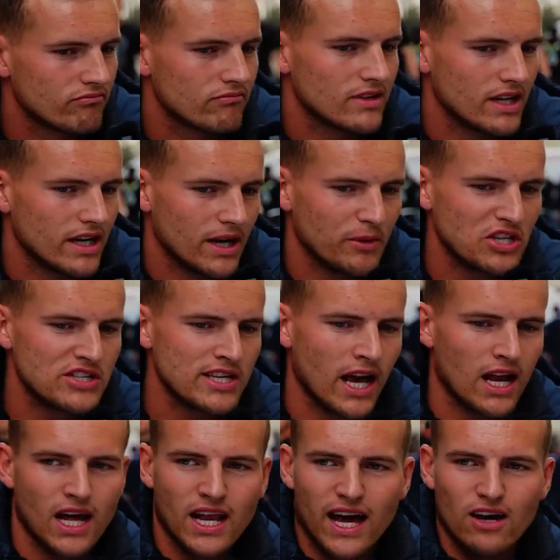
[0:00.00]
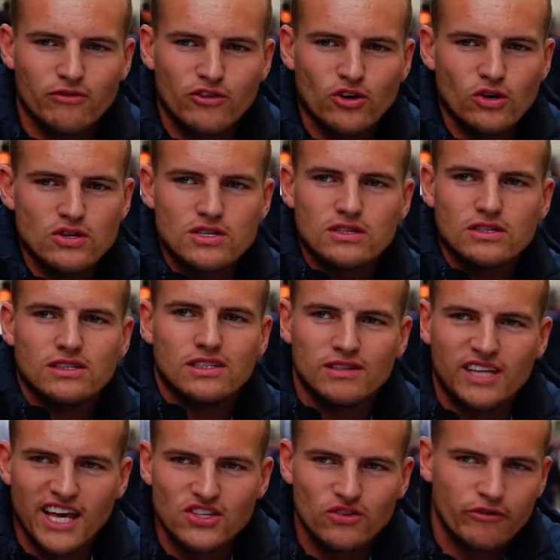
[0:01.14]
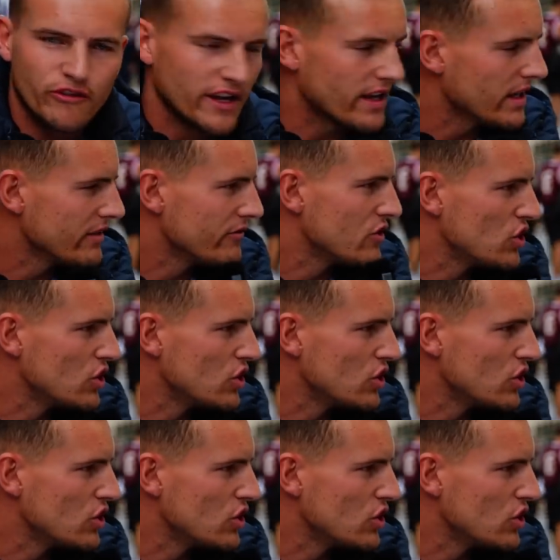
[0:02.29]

You know? Yeah, when you say it like that, of course, gets you thinking for